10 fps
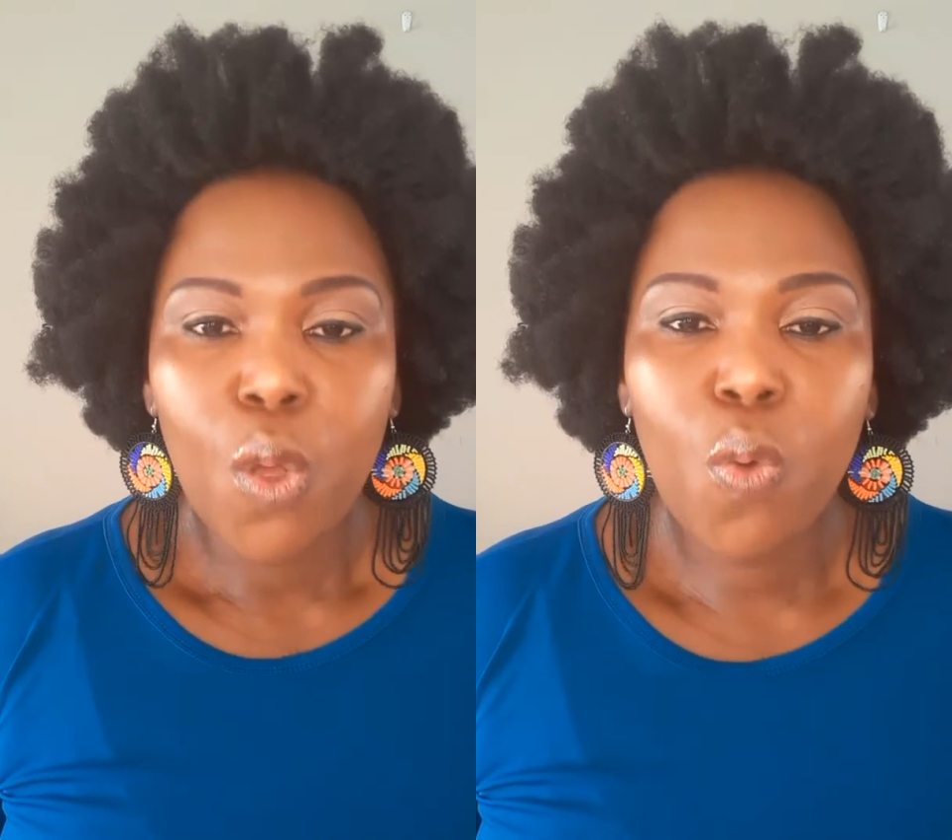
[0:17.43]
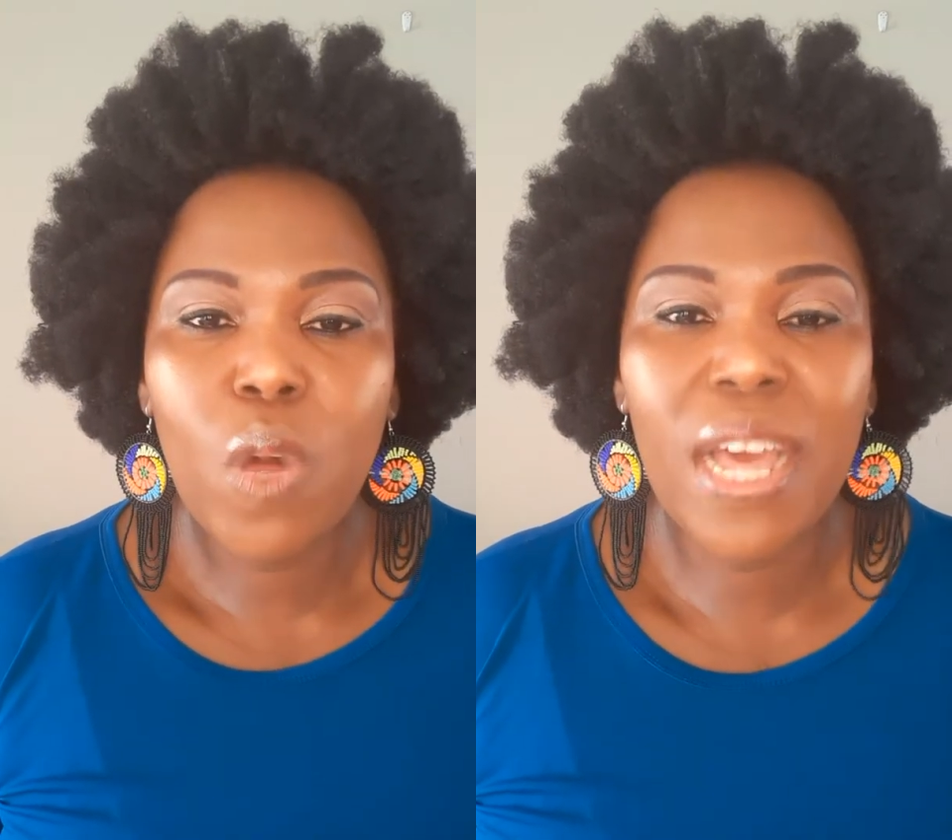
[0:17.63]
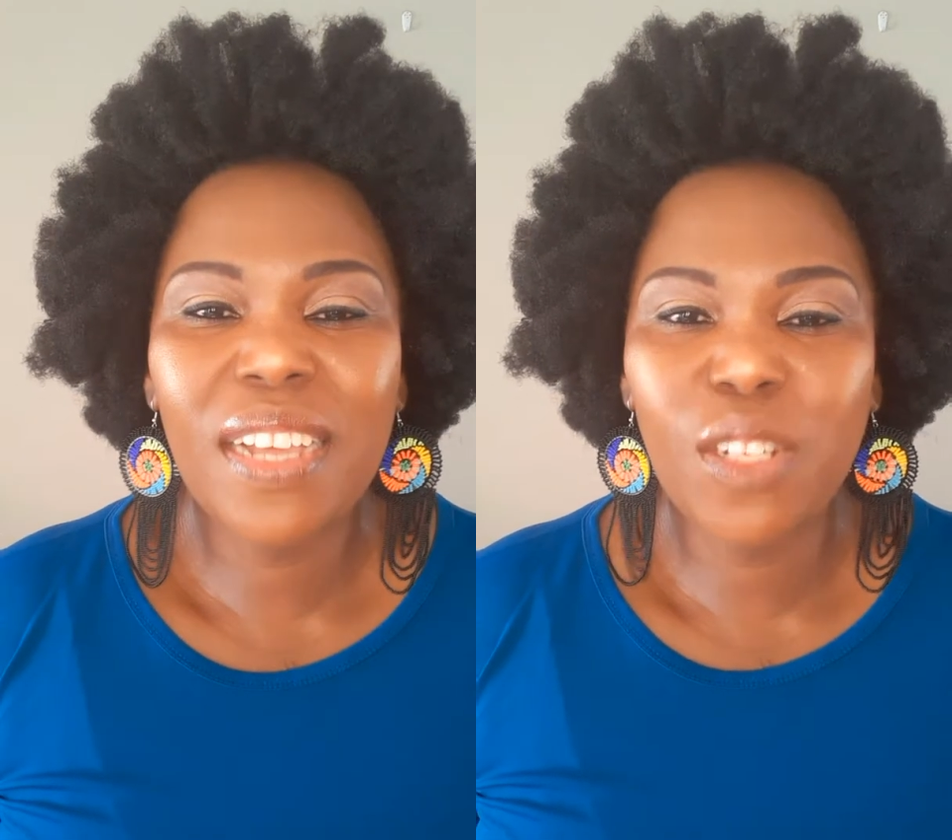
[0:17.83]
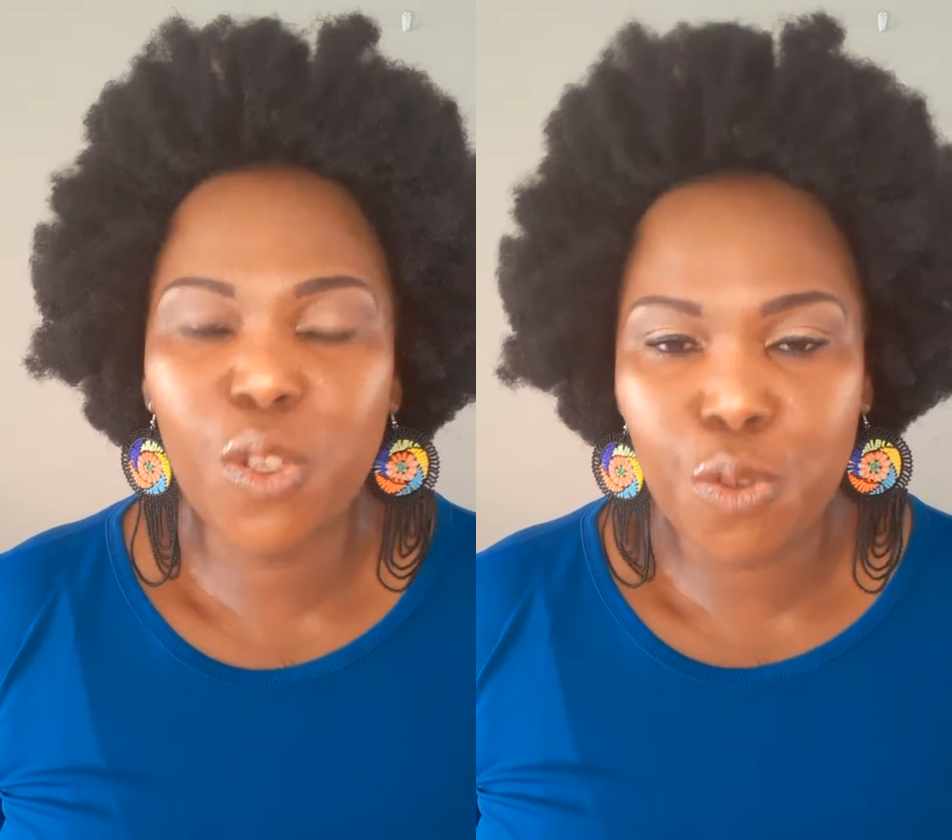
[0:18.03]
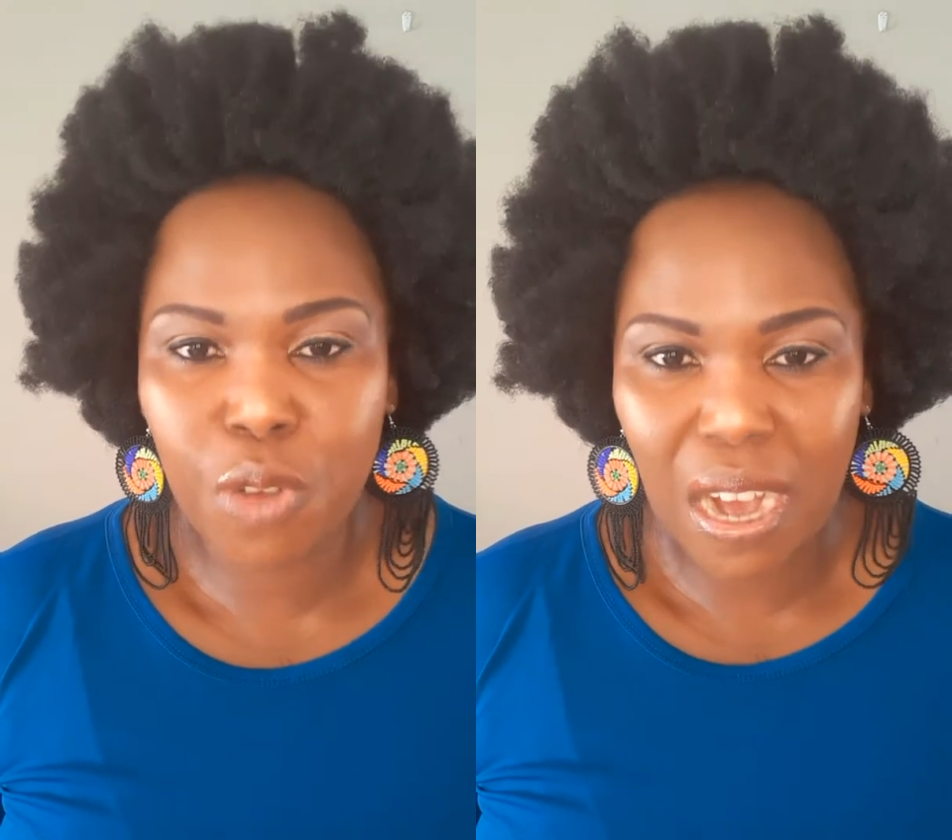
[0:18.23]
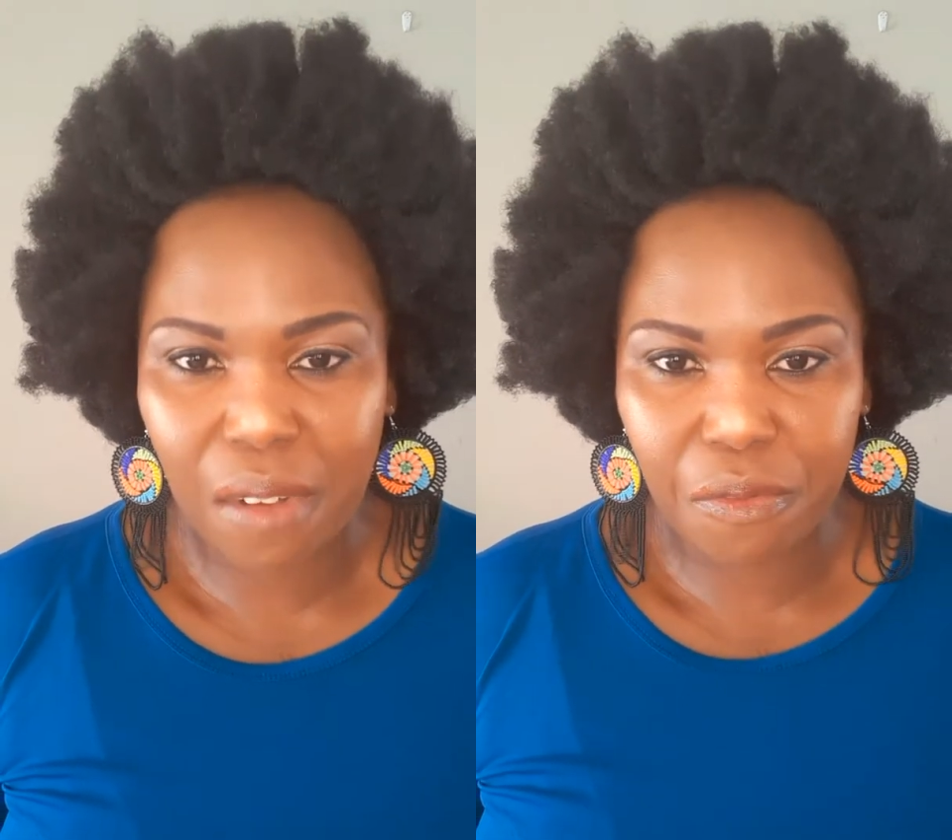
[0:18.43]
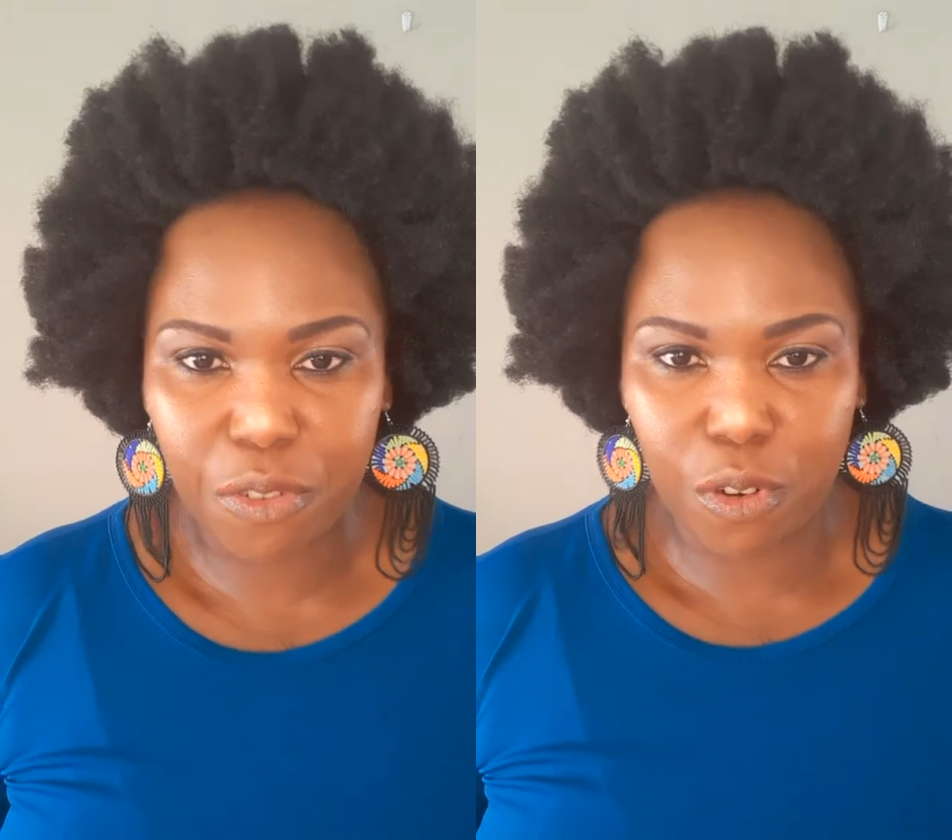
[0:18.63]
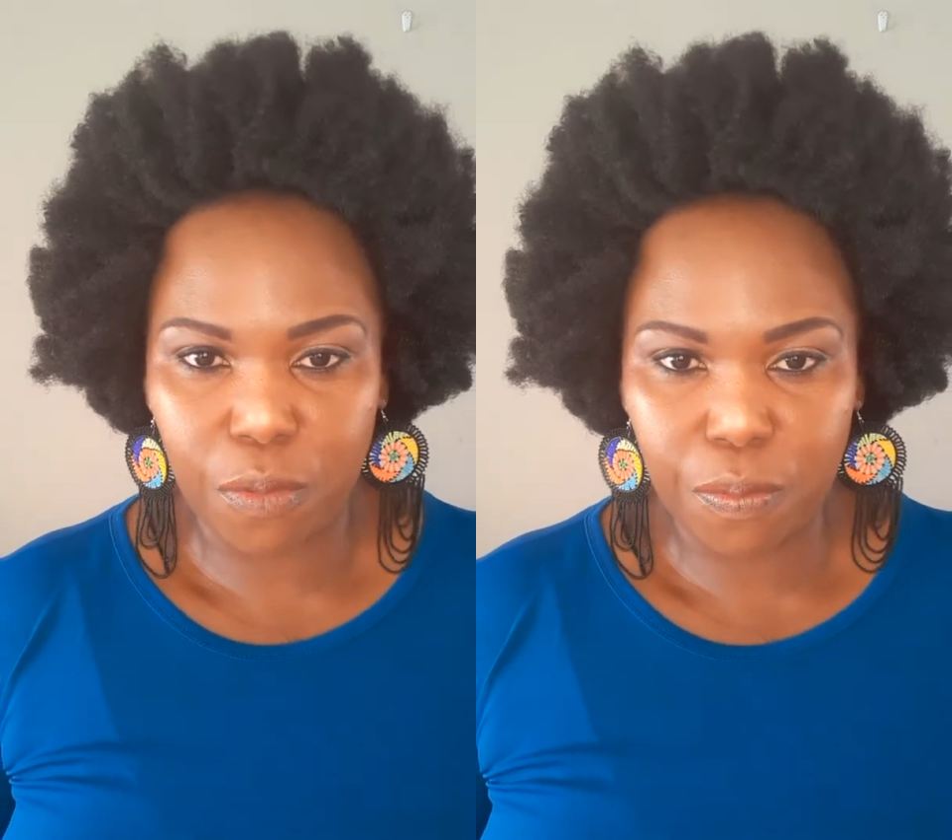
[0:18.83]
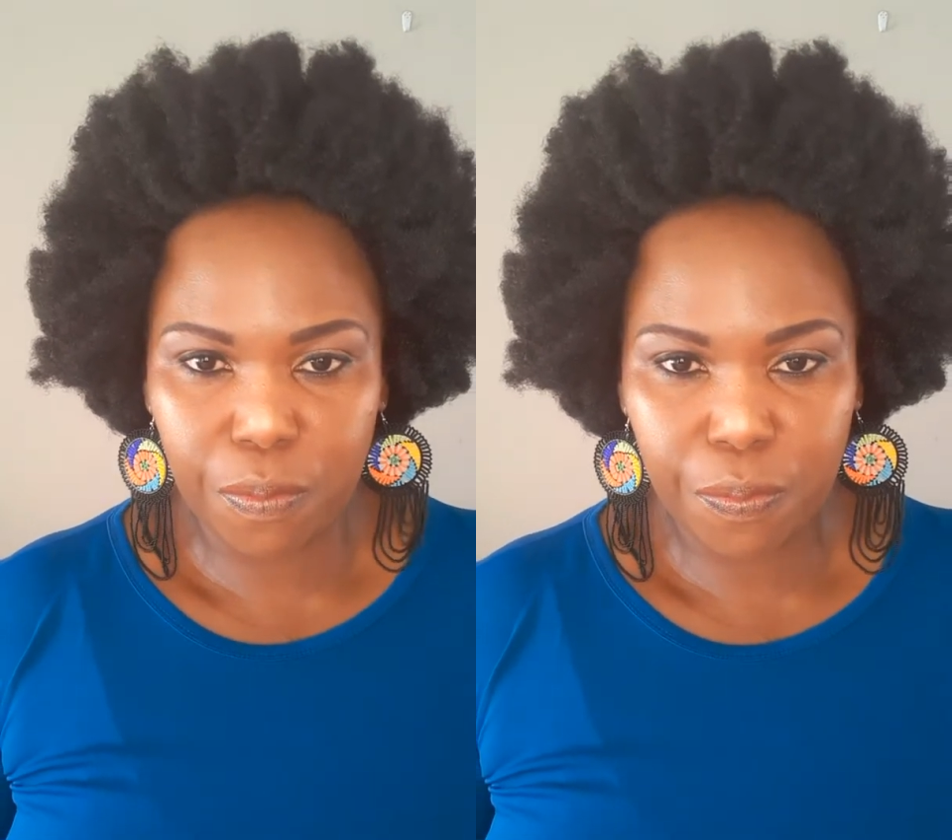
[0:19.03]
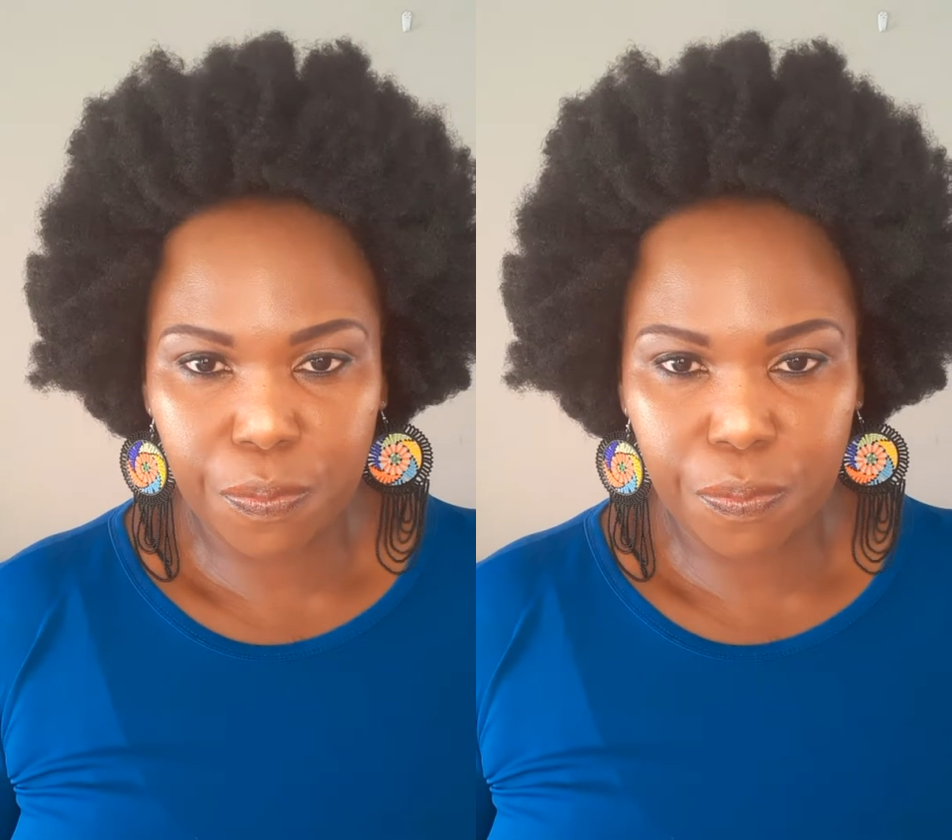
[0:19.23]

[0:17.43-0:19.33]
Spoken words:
Where do you come from?